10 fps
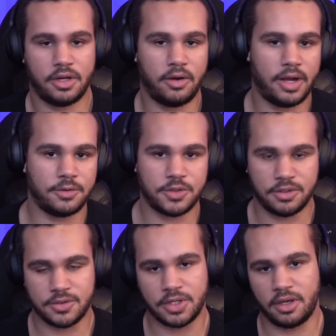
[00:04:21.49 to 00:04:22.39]
You know, I was
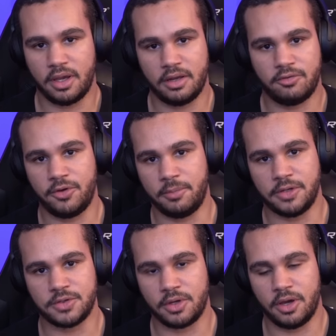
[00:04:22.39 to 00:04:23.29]
using it a few
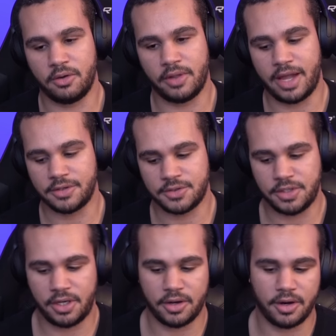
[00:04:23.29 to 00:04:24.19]
months ago
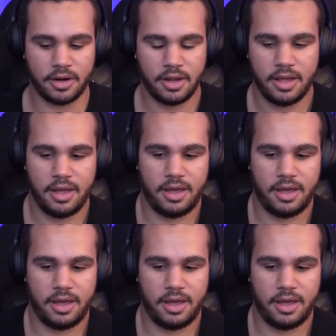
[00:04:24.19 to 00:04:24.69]
last year